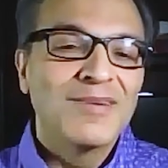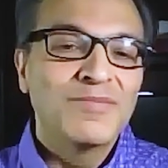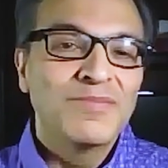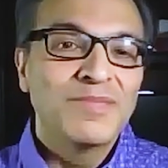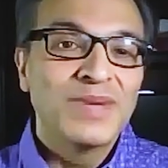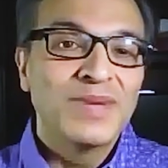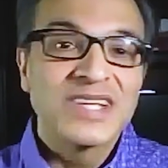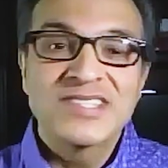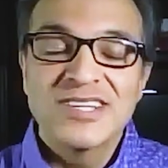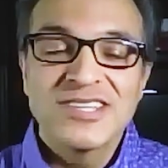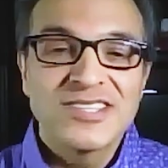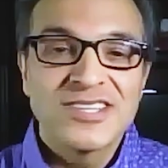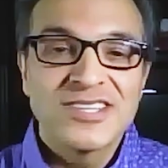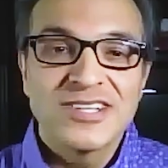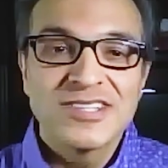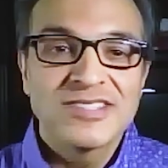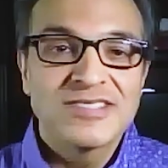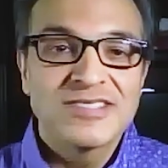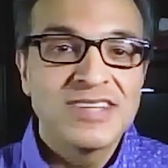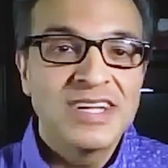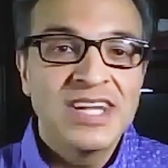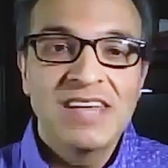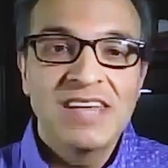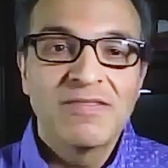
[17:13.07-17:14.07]

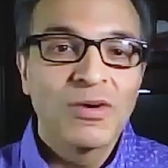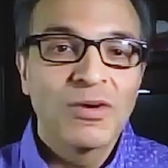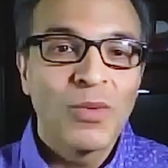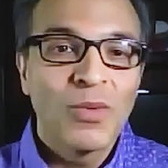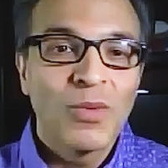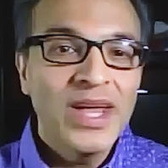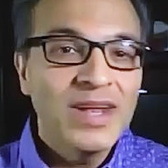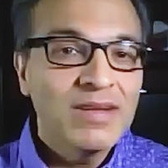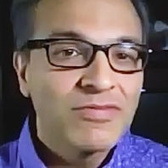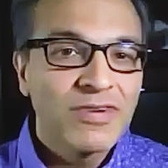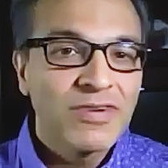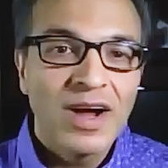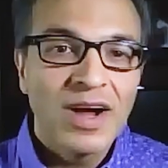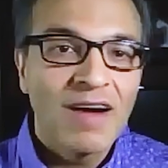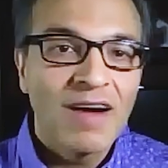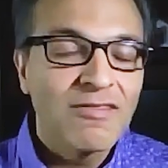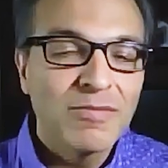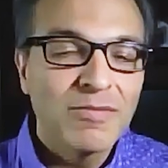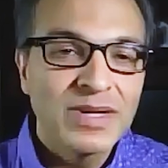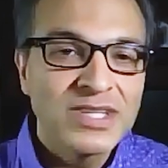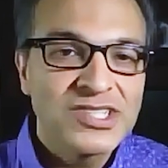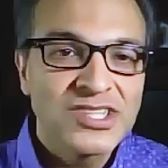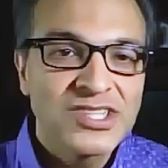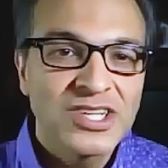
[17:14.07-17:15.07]
businesses didn't even wait for
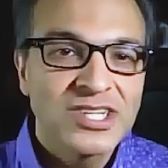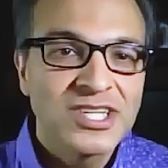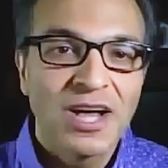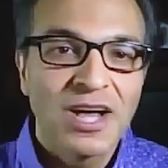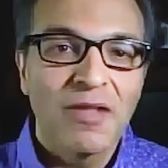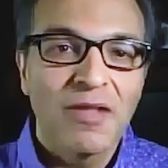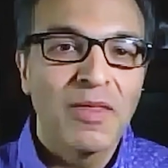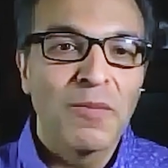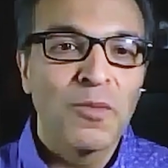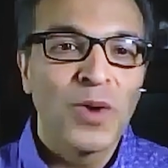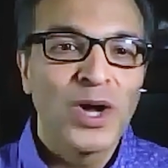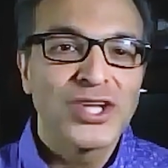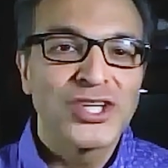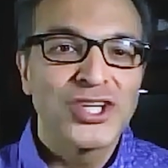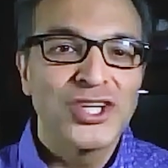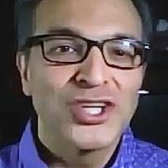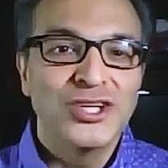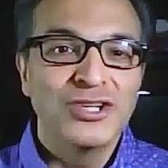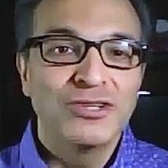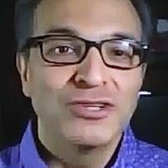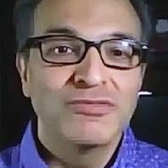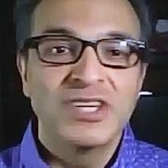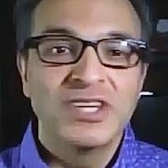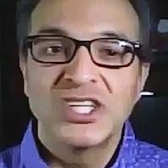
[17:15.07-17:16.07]
governments to tell them what to
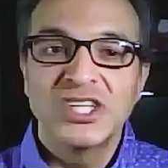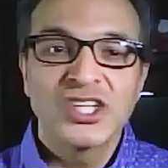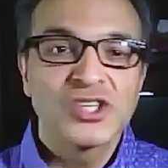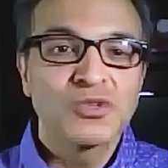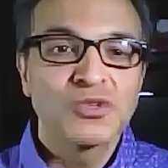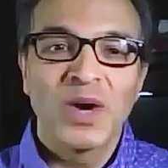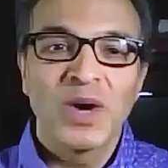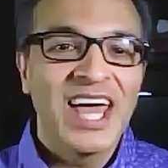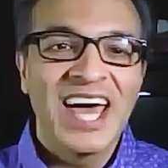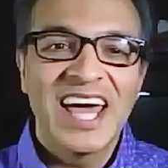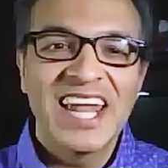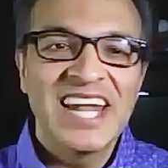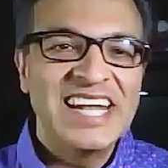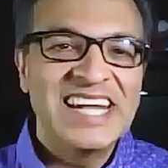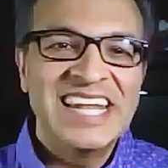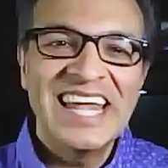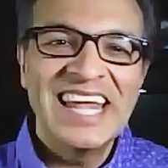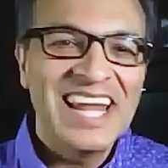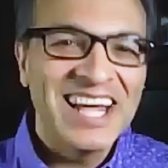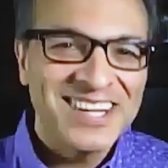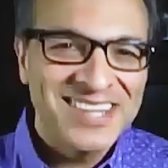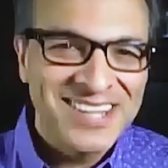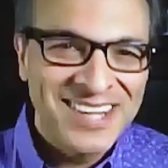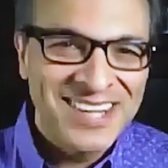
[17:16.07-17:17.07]
do. They just went ahead and
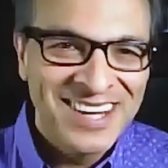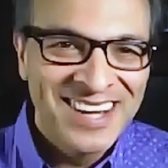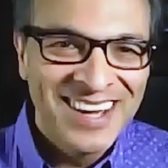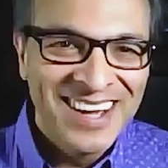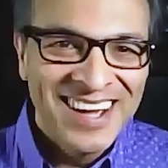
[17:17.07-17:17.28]
did it.